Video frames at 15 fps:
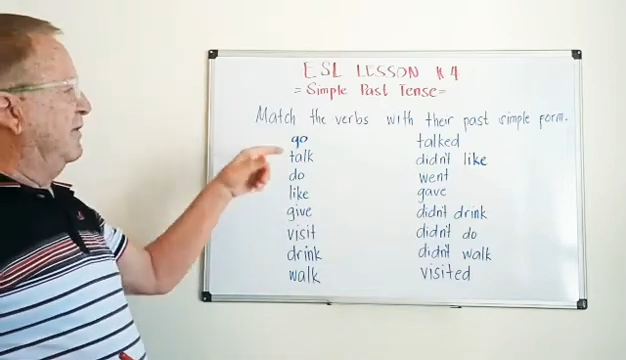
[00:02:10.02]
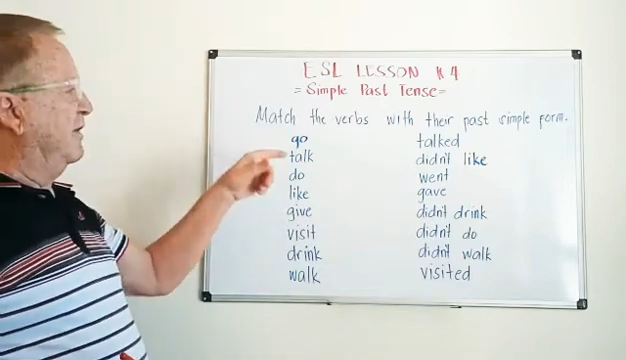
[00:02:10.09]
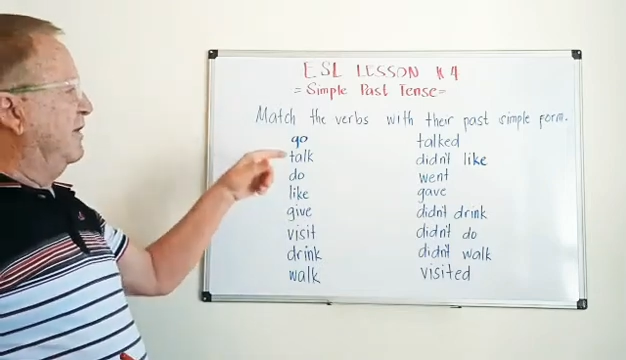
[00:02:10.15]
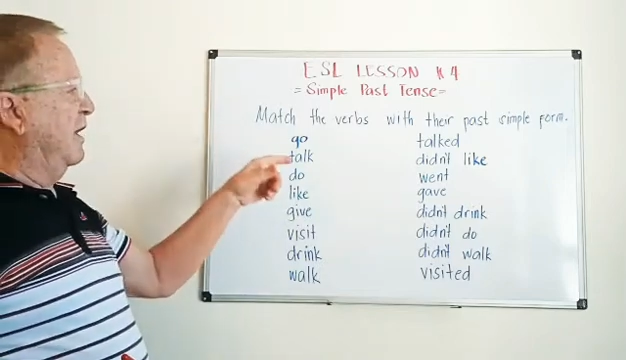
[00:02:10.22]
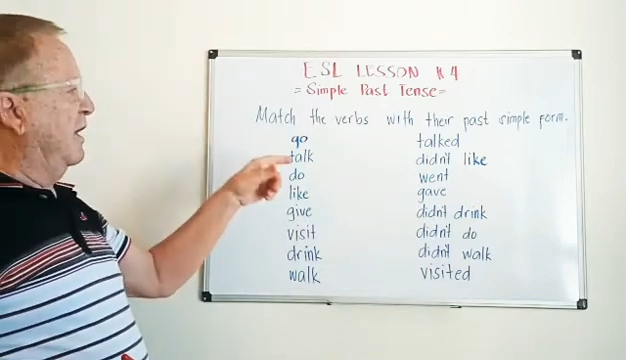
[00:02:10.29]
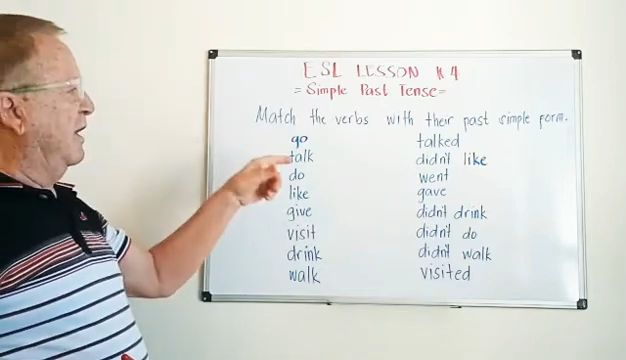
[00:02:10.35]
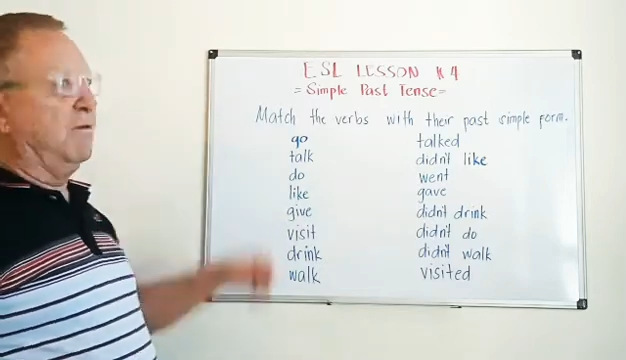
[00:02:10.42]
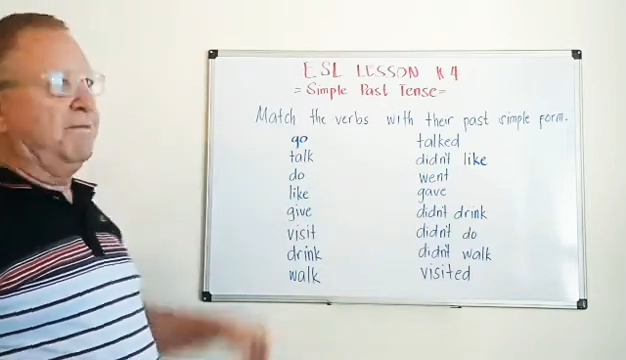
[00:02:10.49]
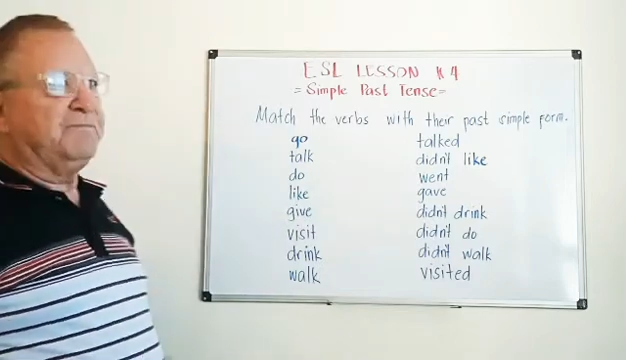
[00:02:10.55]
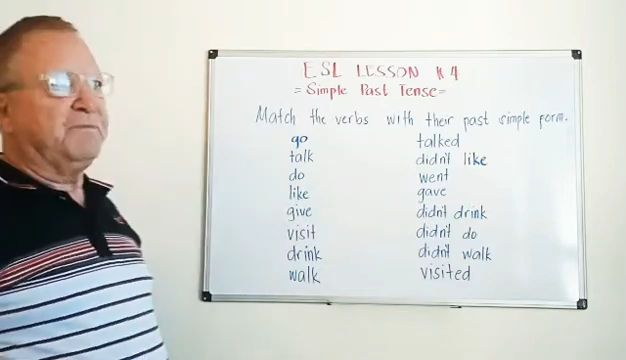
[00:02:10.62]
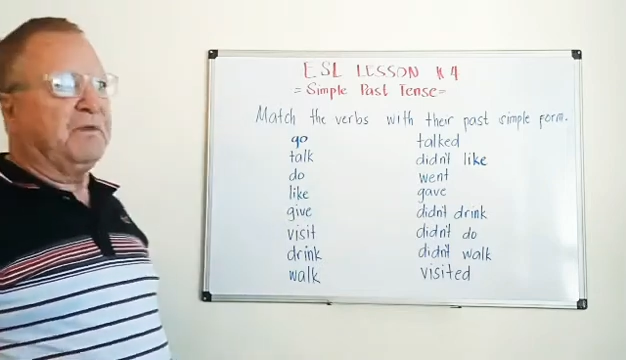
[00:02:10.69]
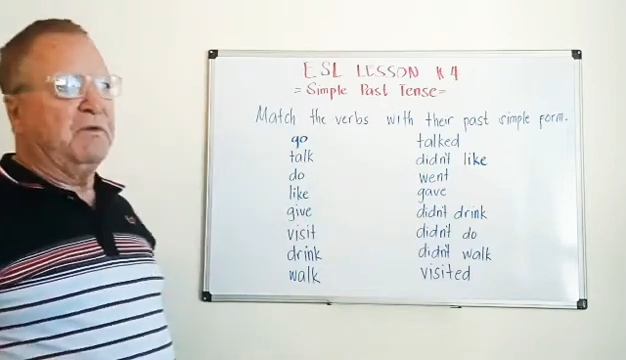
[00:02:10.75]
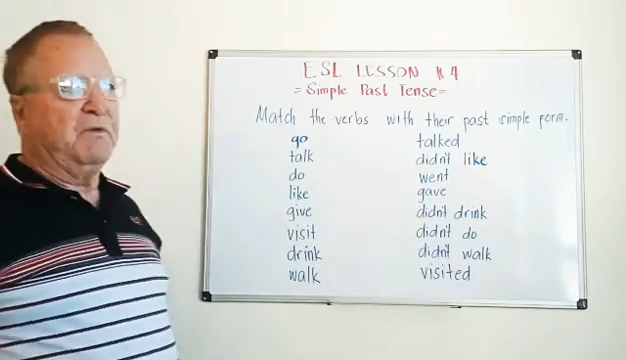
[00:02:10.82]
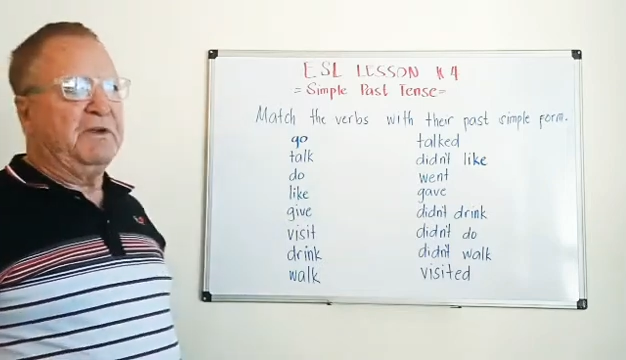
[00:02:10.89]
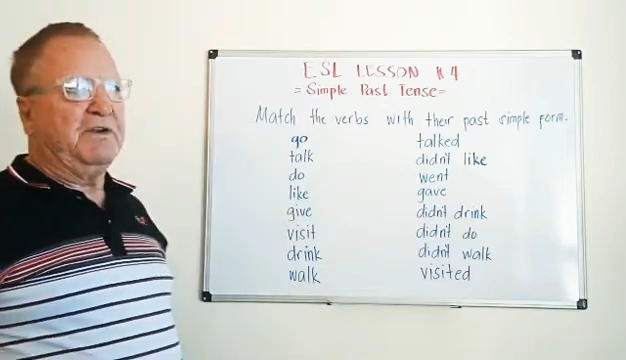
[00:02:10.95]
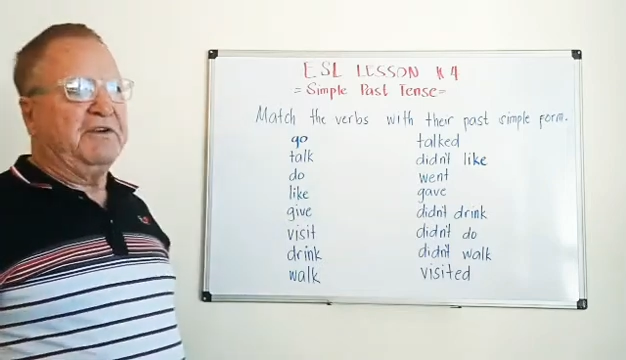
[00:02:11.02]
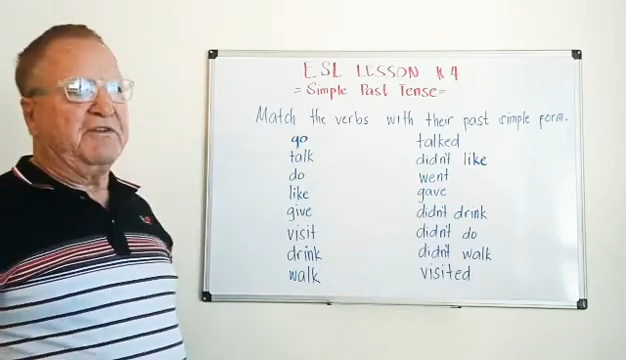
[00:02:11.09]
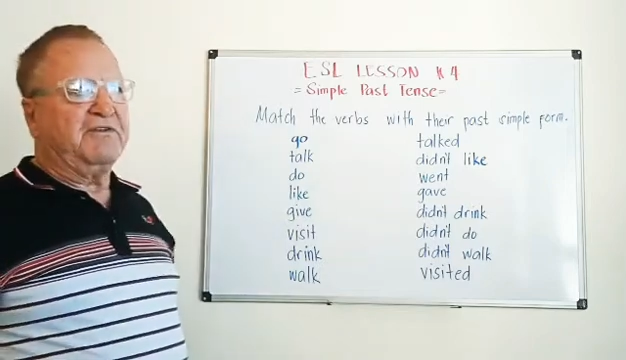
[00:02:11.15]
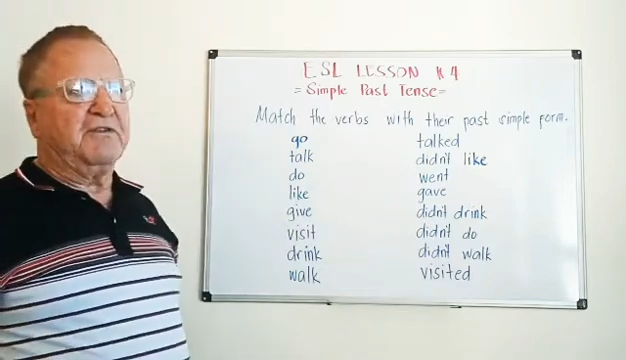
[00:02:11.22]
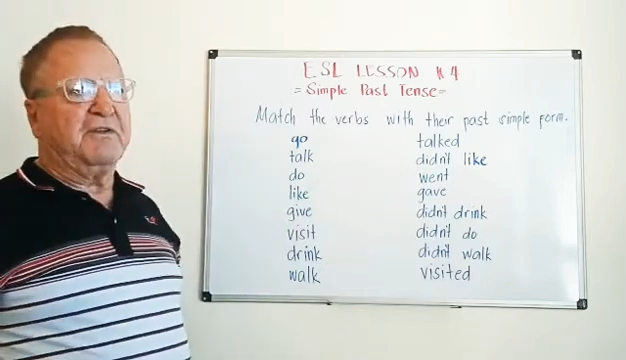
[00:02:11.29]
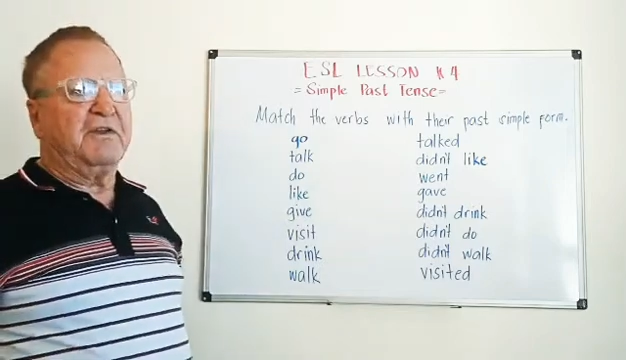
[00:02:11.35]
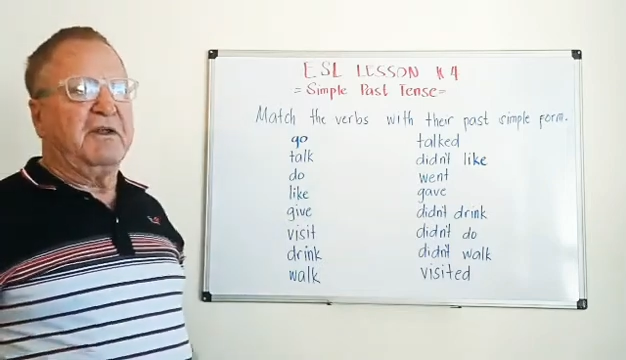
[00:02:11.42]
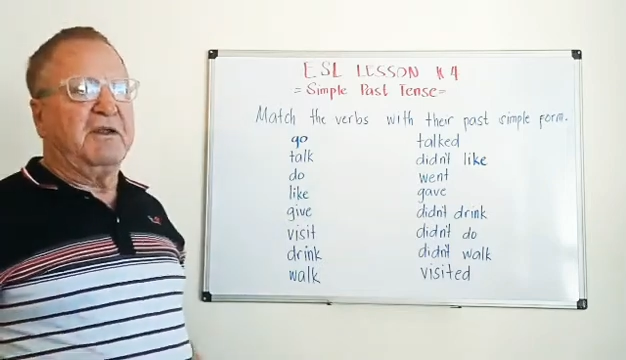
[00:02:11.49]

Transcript: go, we just,